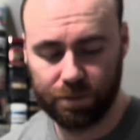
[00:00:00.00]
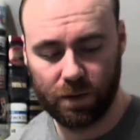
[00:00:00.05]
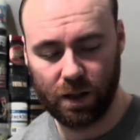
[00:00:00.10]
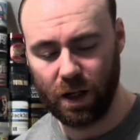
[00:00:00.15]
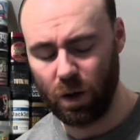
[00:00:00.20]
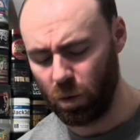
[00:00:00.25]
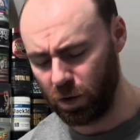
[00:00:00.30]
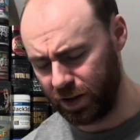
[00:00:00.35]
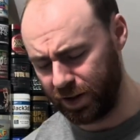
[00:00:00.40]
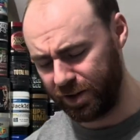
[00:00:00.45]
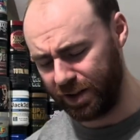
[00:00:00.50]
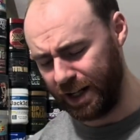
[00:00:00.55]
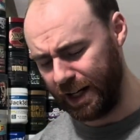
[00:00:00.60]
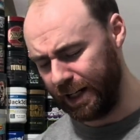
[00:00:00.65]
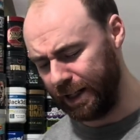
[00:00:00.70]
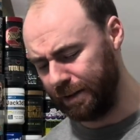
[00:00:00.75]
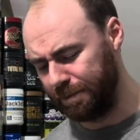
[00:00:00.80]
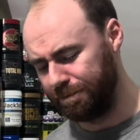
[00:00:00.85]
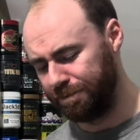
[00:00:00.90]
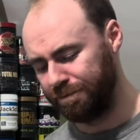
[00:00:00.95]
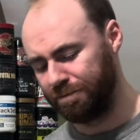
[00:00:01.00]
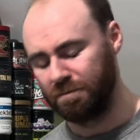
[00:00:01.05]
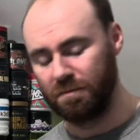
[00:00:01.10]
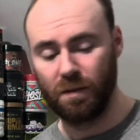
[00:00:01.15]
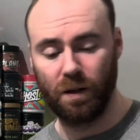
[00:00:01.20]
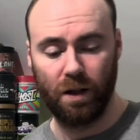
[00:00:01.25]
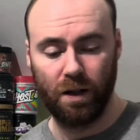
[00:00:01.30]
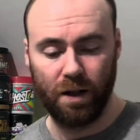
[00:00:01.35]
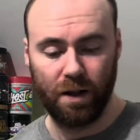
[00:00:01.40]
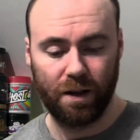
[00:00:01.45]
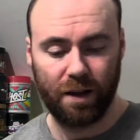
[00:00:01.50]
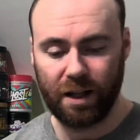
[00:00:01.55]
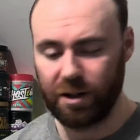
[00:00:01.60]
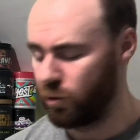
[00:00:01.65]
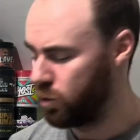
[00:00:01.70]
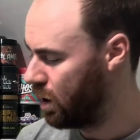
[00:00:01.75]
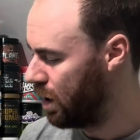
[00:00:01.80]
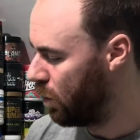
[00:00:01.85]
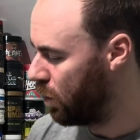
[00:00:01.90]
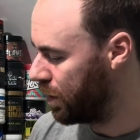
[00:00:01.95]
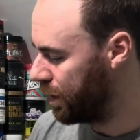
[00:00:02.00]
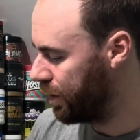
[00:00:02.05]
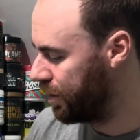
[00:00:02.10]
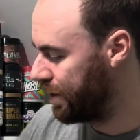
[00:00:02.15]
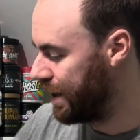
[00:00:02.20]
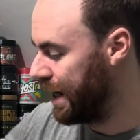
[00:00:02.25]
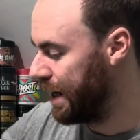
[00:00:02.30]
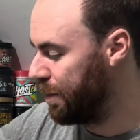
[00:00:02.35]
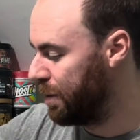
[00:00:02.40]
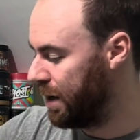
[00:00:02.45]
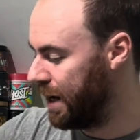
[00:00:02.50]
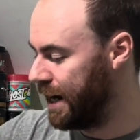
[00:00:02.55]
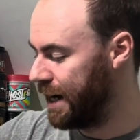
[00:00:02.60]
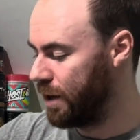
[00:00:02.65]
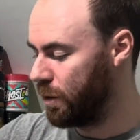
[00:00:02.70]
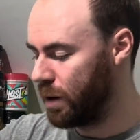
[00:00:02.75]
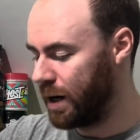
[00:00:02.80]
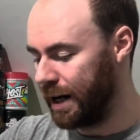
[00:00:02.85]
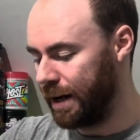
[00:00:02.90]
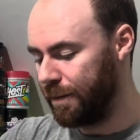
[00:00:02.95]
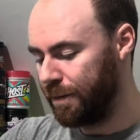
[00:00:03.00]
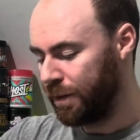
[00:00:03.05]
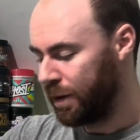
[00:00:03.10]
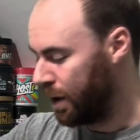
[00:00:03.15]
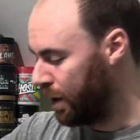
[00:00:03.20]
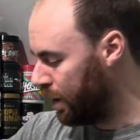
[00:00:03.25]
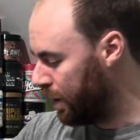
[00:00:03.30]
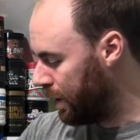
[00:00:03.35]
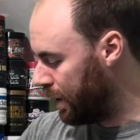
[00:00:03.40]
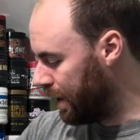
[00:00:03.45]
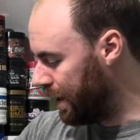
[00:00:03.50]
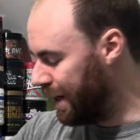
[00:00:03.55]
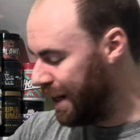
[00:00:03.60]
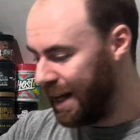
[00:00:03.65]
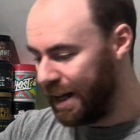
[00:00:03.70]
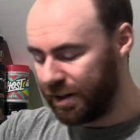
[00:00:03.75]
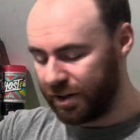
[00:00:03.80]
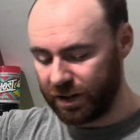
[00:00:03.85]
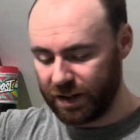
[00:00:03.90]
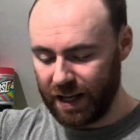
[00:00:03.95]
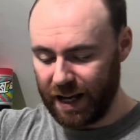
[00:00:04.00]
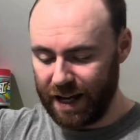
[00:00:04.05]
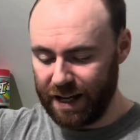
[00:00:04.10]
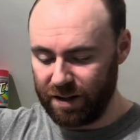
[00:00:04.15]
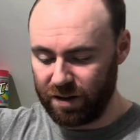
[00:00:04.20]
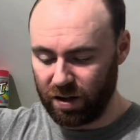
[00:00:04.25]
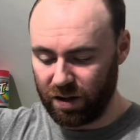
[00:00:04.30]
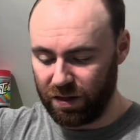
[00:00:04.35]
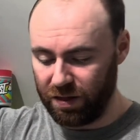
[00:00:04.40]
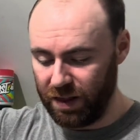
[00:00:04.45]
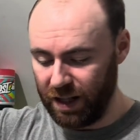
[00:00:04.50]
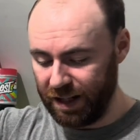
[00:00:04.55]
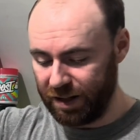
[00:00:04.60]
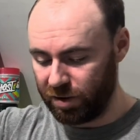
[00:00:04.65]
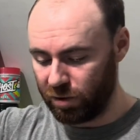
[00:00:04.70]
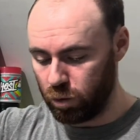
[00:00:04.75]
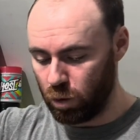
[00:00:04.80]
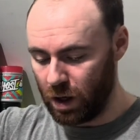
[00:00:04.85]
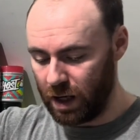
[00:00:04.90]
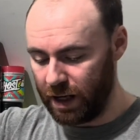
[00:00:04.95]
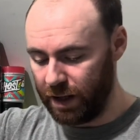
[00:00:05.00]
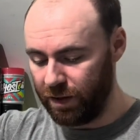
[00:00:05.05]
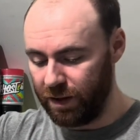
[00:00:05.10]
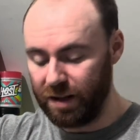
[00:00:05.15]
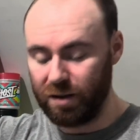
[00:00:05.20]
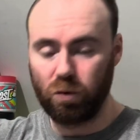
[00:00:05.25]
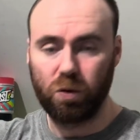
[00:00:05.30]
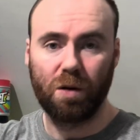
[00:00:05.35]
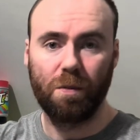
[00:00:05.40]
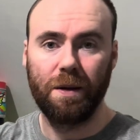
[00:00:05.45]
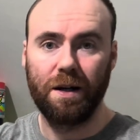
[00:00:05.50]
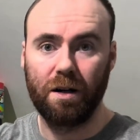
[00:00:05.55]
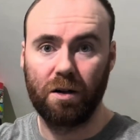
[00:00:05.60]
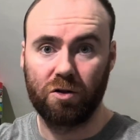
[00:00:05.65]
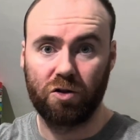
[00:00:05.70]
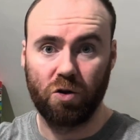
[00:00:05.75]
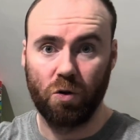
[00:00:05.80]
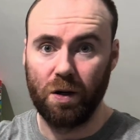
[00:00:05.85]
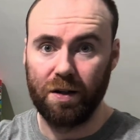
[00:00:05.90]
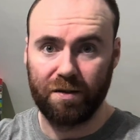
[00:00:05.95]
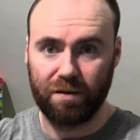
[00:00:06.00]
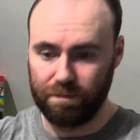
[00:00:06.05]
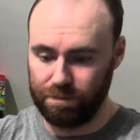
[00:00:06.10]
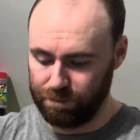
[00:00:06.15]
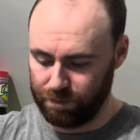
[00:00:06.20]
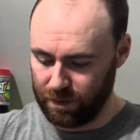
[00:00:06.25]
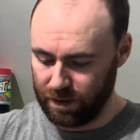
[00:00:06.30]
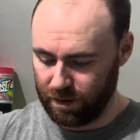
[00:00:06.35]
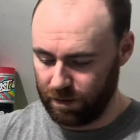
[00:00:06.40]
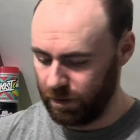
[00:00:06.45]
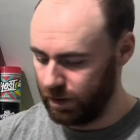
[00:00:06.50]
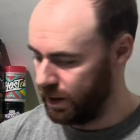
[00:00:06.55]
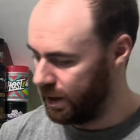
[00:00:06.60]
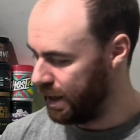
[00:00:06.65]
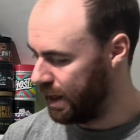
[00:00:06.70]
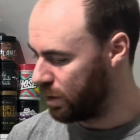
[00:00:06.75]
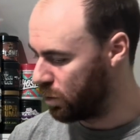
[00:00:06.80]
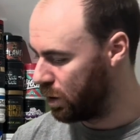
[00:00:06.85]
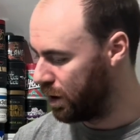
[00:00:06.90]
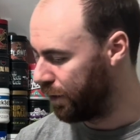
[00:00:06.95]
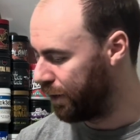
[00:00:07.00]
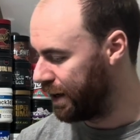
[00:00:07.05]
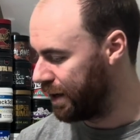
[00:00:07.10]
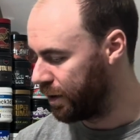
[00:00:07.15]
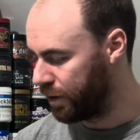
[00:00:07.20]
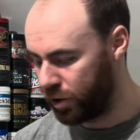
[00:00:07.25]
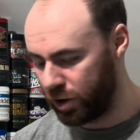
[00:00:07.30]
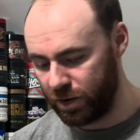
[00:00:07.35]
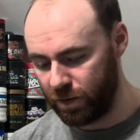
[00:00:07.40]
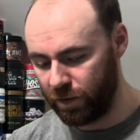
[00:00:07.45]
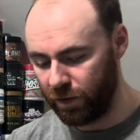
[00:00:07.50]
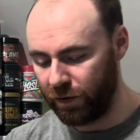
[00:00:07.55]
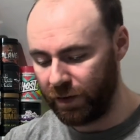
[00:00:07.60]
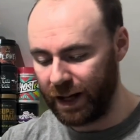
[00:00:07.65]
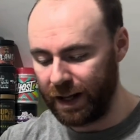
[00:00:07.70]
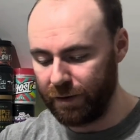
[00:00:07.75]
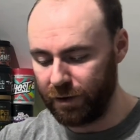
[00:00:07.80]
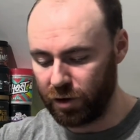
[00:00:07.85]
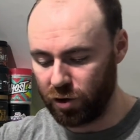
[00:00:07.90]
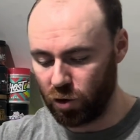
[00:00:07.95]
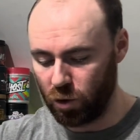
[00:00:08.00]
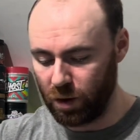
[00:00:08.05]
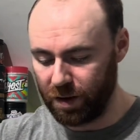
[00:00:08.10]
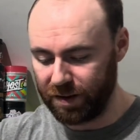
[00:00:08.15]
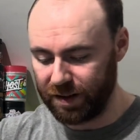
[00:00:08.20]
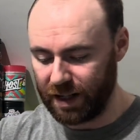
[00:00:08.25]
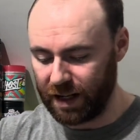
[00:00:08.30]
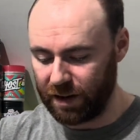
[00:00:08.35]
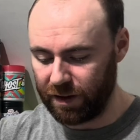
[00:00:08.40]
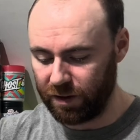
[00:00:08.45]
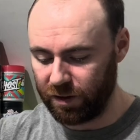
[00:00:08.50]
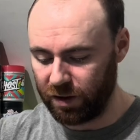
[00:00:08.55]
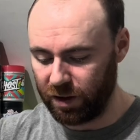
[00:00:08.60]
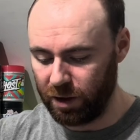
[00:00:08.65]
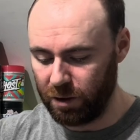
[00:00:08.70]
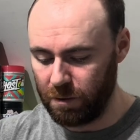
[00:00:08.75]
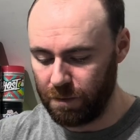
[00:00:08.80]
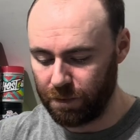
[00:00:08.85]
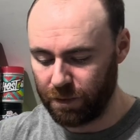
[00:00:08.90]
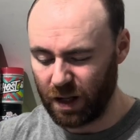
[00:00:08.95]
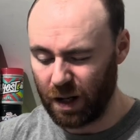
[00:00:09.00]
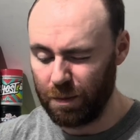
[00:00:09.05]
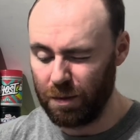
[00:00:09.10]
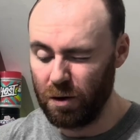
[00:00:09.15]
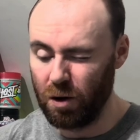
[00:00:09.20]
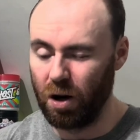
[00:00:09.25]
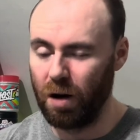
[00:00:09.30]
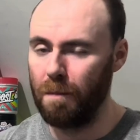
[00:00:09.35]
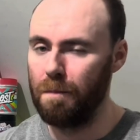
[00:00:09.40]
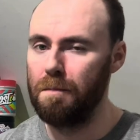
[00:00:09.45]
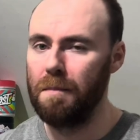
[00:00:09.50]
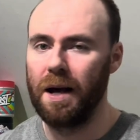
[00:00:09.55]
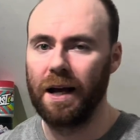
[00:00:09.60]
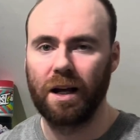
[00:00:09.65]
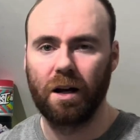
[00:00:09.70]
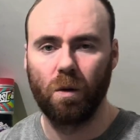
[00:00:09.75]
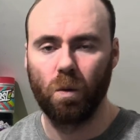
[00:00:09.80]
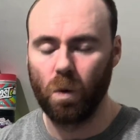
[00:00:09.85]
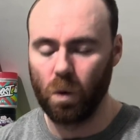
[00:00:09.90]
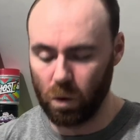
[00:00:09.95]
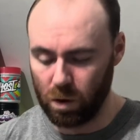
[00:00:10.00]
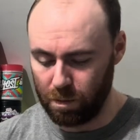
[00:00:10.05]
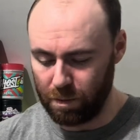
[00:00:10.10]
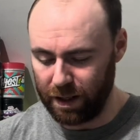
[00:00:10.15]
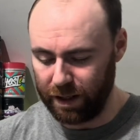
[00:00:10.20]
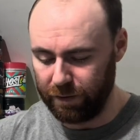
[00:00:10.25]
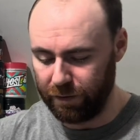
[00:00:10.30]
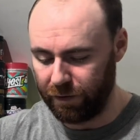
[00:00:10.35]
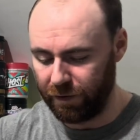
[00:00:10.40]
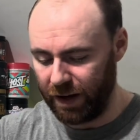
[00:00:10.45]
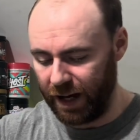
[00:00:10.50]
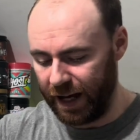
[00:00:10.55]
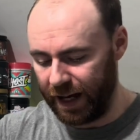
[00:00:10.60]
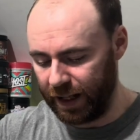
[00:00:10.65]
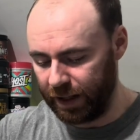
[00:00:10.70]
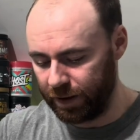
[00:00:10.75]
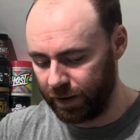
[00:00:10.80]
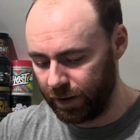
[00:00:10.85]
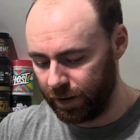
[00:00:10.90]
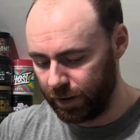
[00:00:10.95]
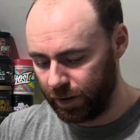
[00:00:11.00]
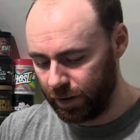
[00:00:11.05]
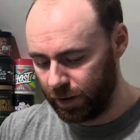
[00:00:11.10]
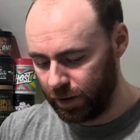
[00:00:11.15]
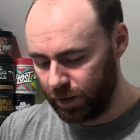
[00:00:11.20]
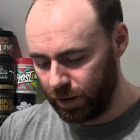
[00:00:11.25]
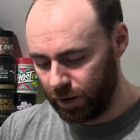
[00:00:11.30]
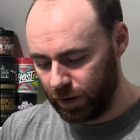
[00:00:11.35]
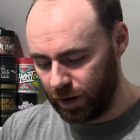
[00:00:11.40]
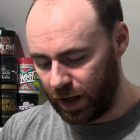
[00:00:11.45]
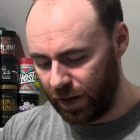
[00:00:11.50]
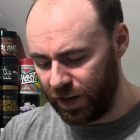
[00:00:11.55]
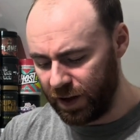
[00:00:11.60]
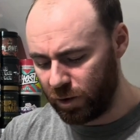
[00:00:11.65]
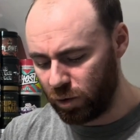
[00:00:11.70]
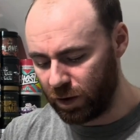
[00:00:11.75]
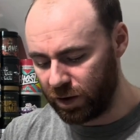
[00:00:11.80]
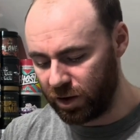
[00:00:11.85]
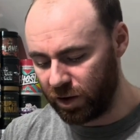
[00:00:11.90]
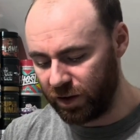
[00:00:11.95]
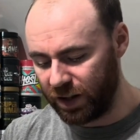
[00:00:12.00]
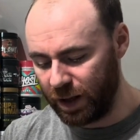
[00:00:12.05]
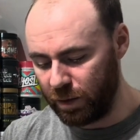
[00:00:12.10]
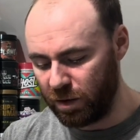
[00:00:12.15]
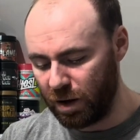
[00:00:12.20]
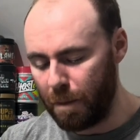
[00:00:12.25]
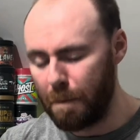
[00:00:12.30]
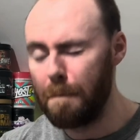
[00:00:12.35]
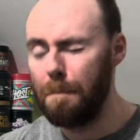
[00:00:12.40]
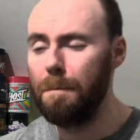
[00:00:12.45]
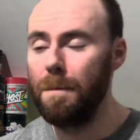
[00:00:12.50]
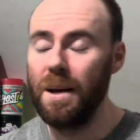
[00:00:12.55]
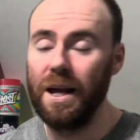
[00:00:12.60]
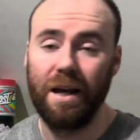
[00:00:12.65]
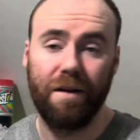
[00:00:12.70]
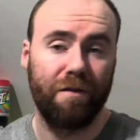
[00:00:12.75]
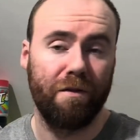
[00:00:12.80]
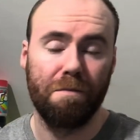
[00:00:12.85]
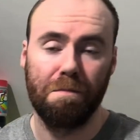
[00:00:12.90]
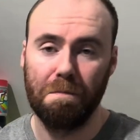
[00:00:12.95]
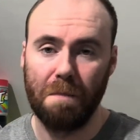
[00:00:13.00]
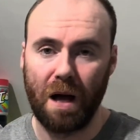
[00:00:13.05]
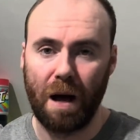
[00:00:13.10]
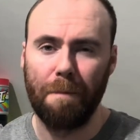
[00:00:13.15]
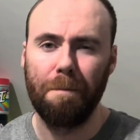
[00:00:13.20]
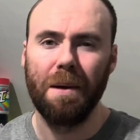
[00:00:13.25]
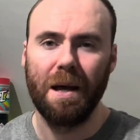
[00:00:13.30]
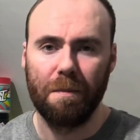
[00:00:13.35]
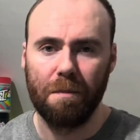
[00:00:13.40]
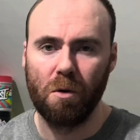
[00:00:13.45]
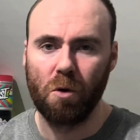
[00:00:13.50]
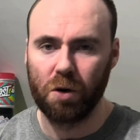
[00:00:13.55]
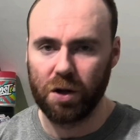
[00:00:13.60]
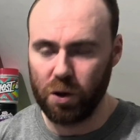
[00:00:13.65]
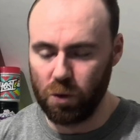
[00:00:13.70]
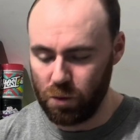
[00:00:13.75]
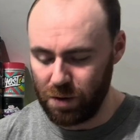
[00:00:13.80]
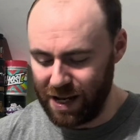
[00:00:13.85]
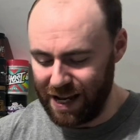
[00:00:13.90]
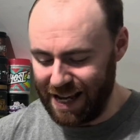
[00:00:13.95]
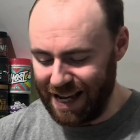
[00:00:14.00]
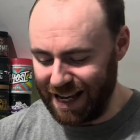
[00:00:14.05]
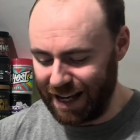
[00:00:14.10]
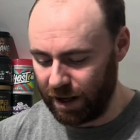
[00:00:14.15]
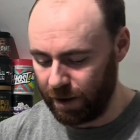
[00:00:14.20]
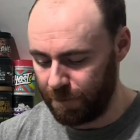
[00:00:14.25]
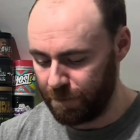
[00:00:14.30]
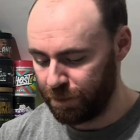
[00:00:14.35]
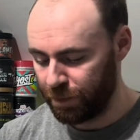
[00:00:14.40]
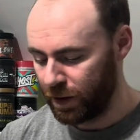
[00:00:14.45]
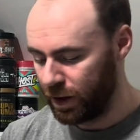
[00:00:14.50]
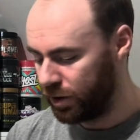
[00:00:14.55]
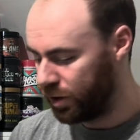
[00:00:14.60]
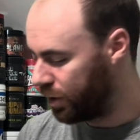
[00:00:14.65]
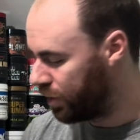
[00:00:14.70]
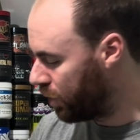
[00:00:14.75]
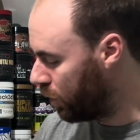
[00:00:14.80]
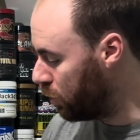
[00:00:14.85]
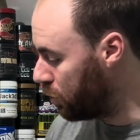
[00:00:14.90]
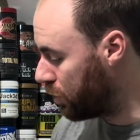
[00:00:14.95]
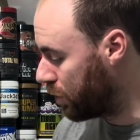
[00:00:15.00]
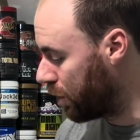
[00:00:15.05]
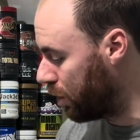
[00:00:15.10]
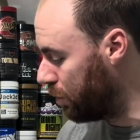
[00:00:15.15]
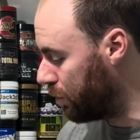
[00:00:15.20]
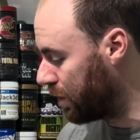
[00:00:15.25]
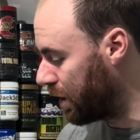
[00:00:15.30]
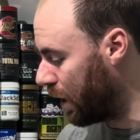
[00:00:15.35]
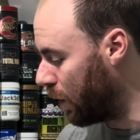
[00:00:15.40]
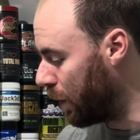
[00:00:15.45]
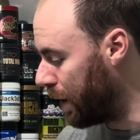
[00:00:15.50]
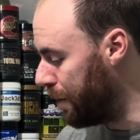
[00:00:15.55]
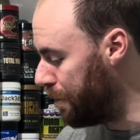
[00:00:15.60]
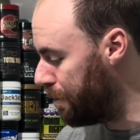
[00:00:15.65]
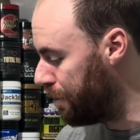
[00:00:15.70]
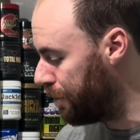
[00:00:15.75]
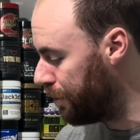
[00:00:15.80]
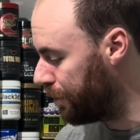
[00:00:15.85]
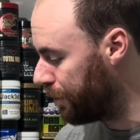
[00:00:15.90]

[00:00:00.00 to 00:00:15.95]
I want to say. That's what I want to say. But anyway, let's get into this one. This would have been our choice, had we have had a flavoured choice out of the two. I'm not a mega watermelon fan, and this one just seems even a bit more unique. So 2 scoops go in.